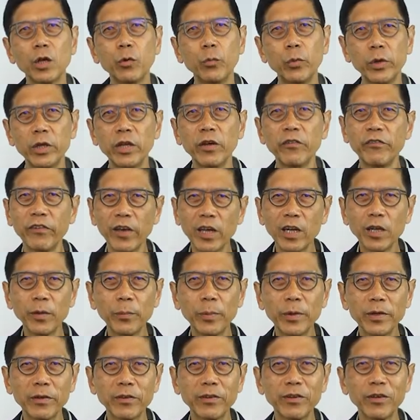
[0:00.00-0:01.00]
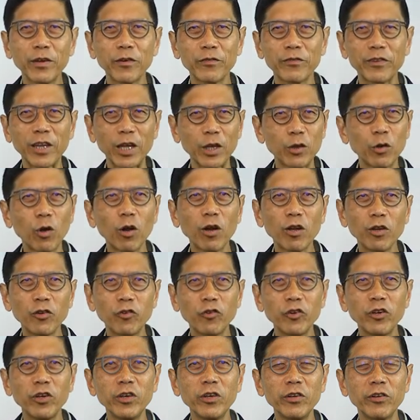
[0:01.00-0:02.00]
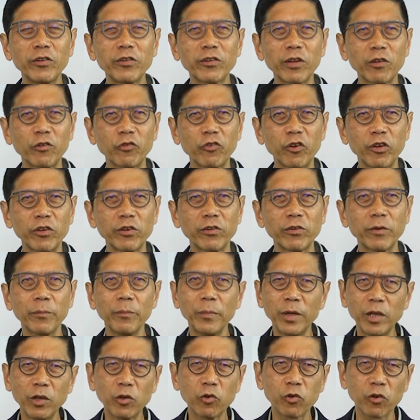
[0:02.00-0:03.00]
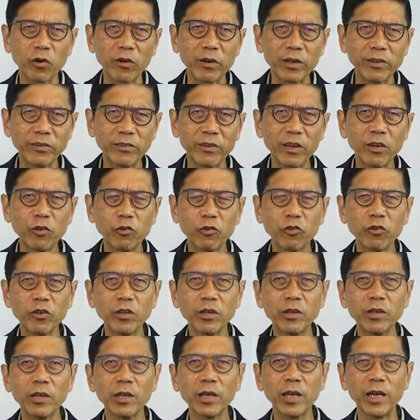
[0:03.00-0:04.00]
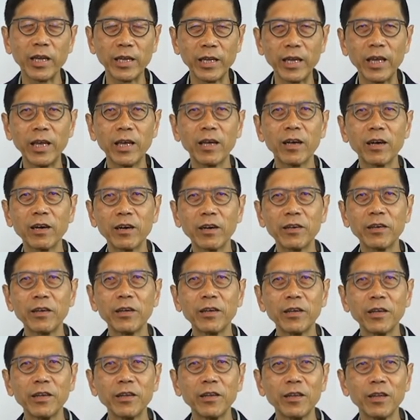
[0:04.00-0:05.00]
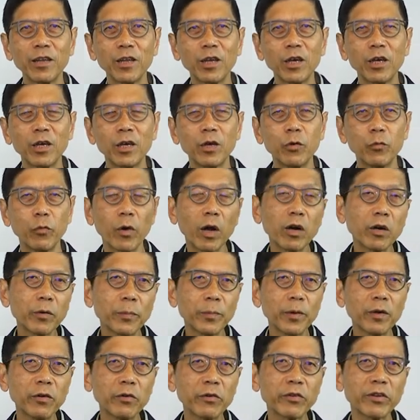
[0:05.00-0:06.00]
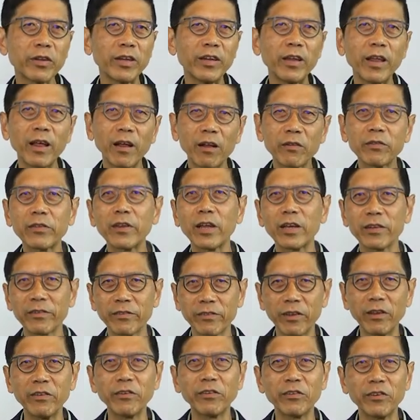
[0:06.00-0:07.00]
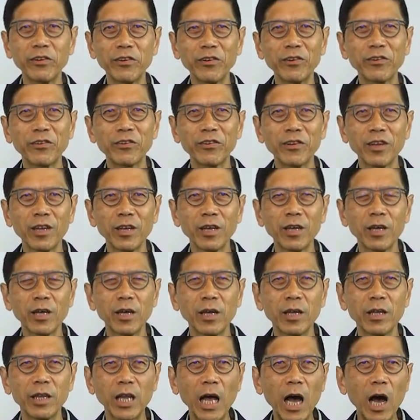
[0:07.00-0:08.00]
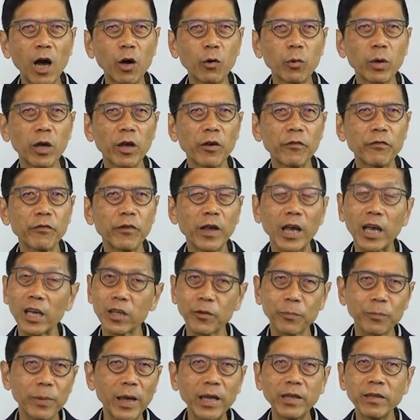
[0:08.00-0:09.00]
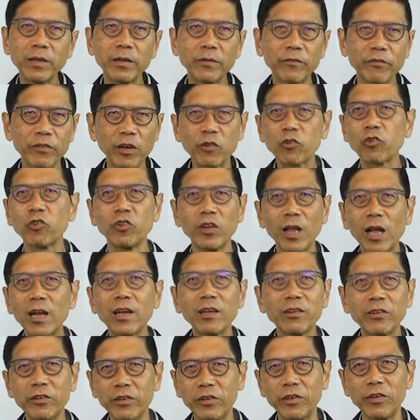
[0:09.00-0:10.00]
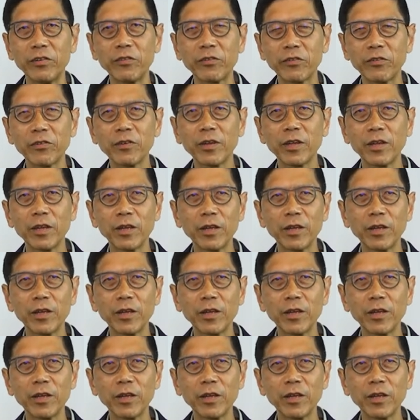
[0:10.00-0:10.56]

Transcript: With the availability of technologies such as miniaturization and AI, wearables and health tech sensors now have expanded functionalities